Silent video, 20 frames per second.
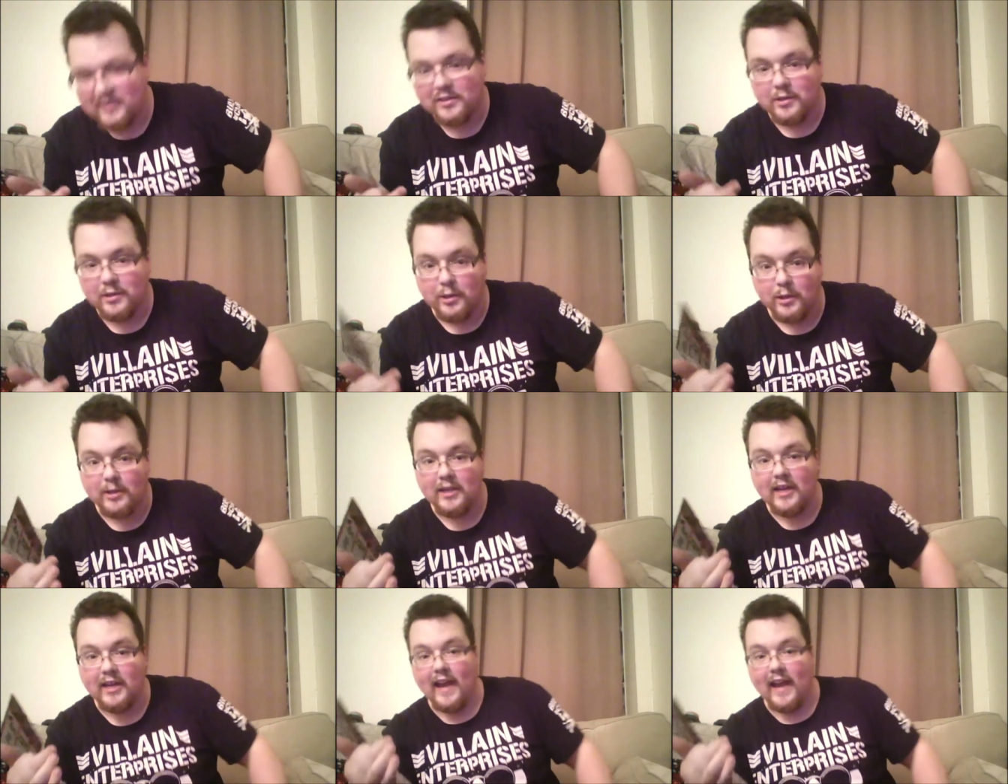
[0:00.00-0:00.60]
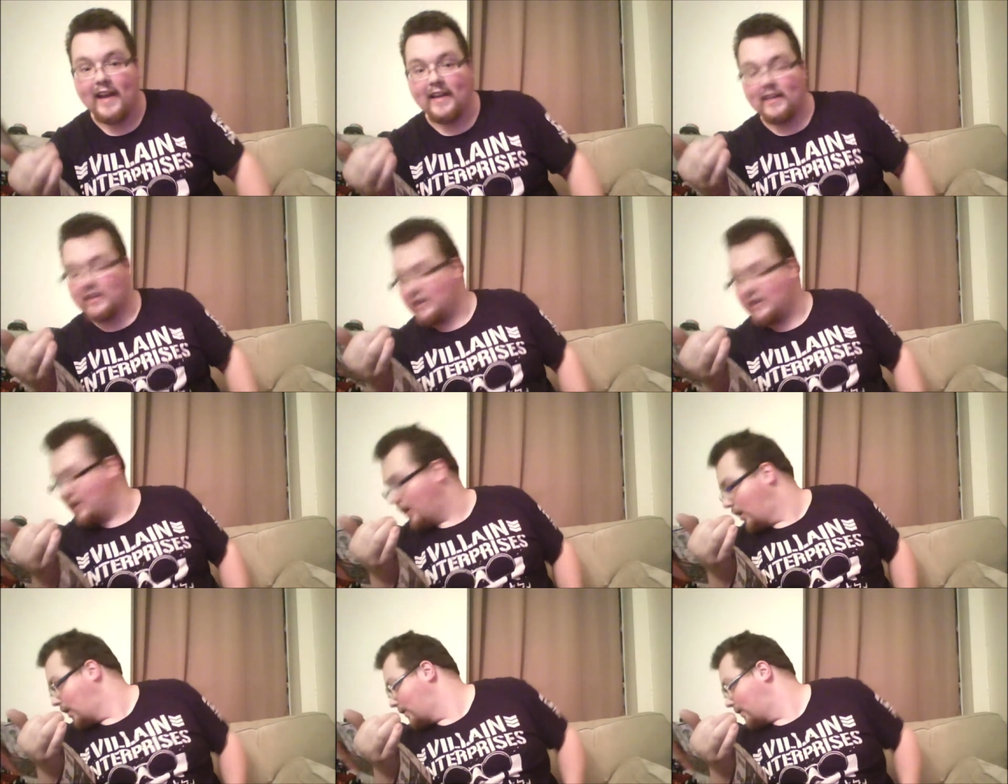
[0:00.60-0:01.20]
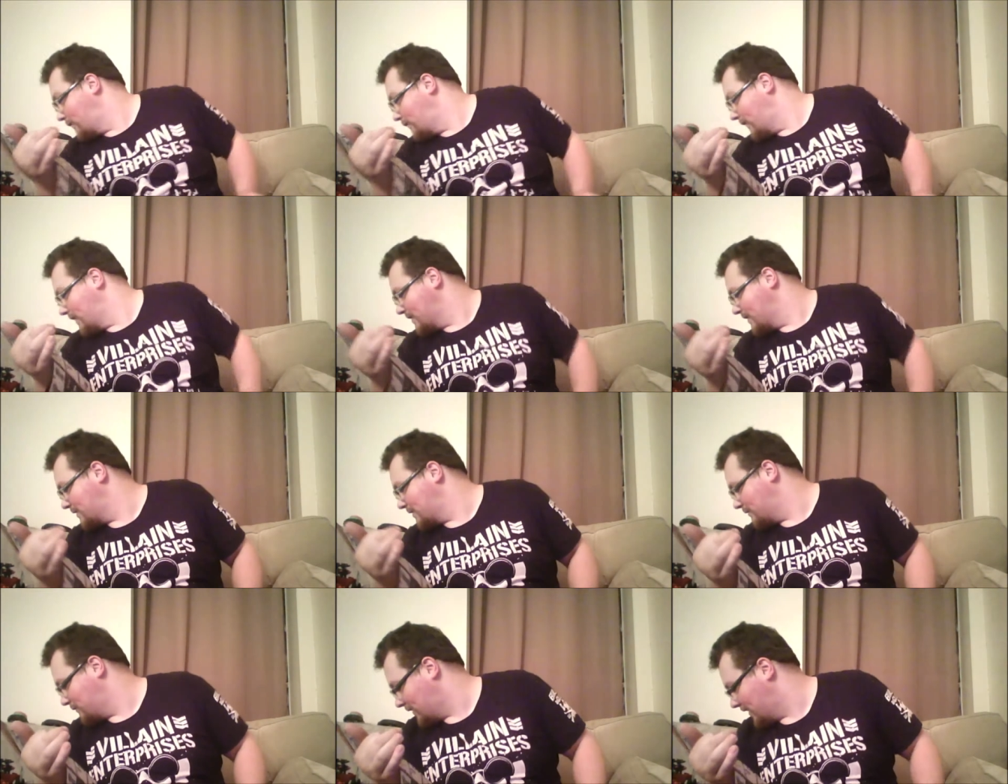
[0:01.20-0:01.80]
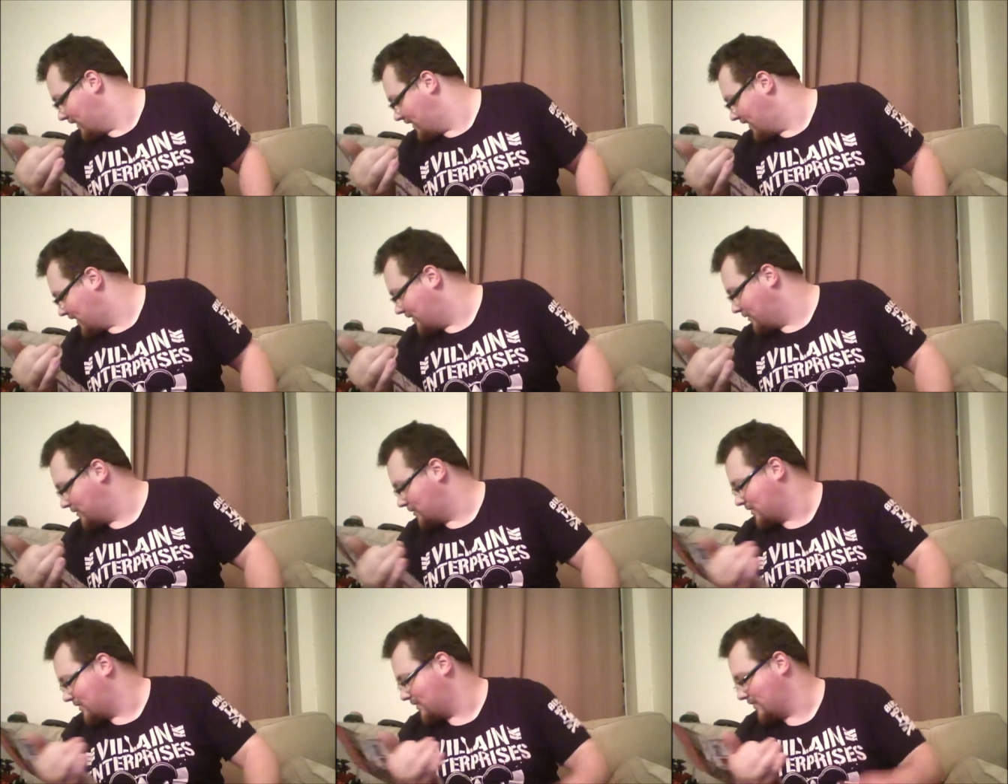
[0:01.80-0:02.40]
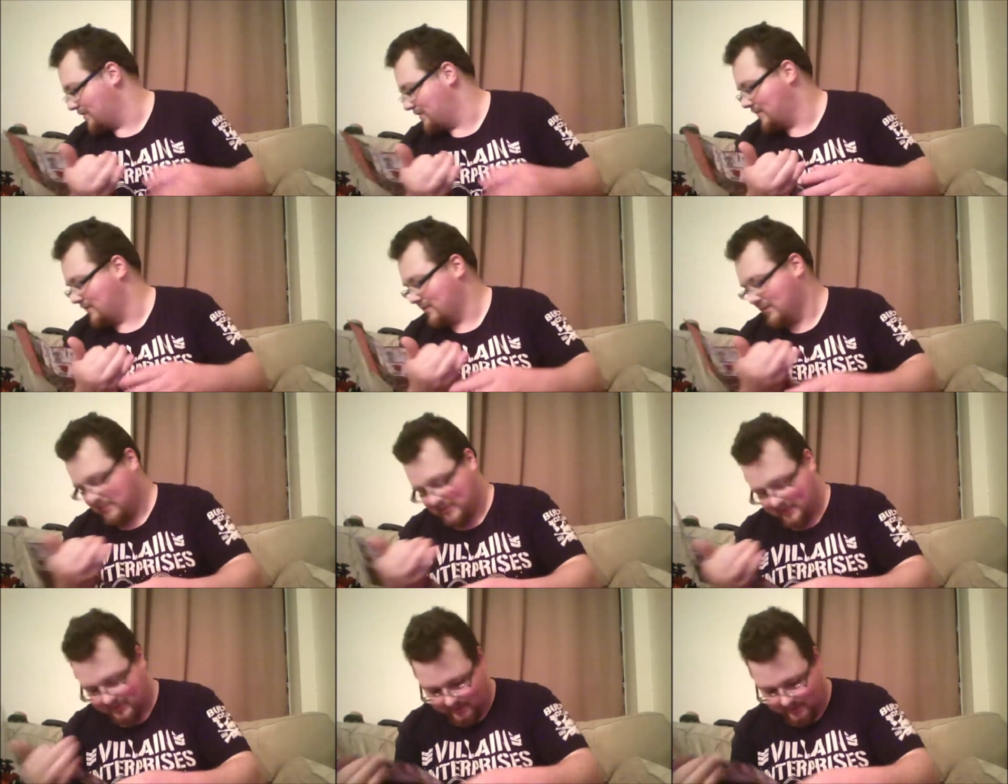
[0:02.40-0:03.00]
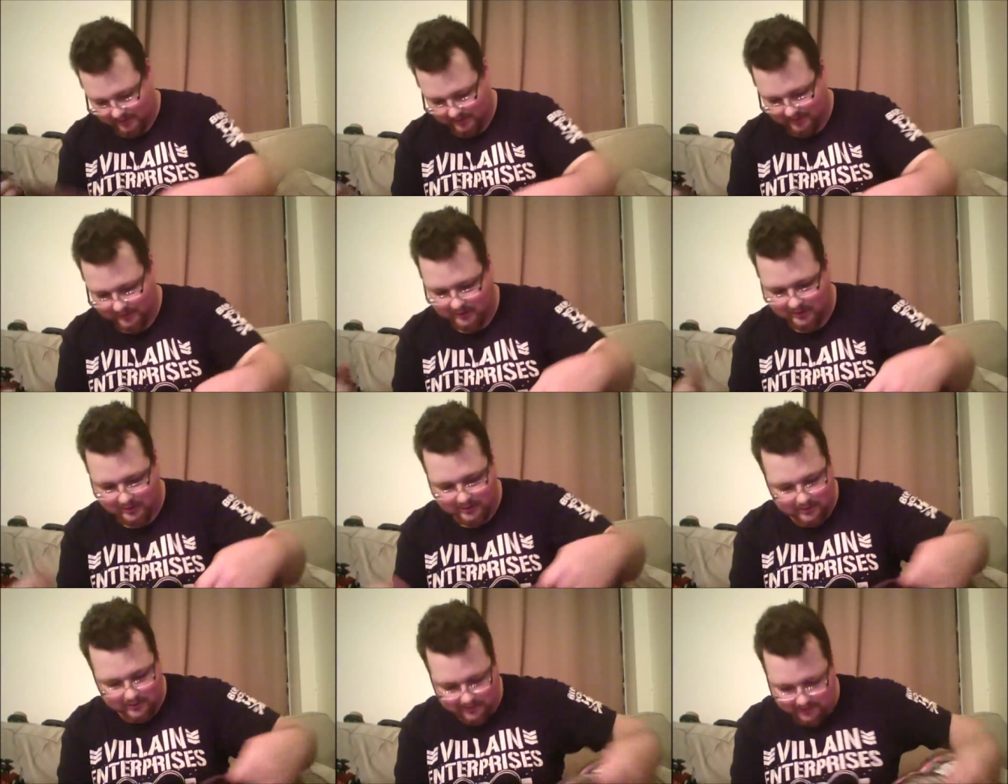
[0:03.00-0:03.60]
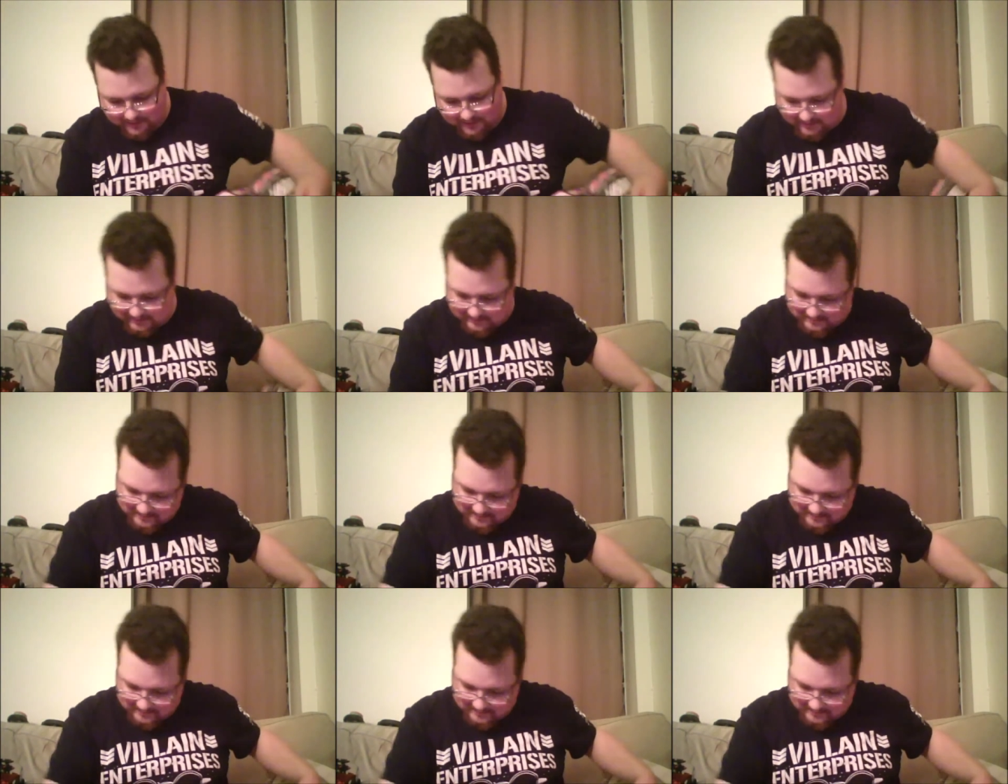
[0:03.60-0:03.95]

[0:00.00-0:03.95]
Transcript: look at the offensive layout. Joy.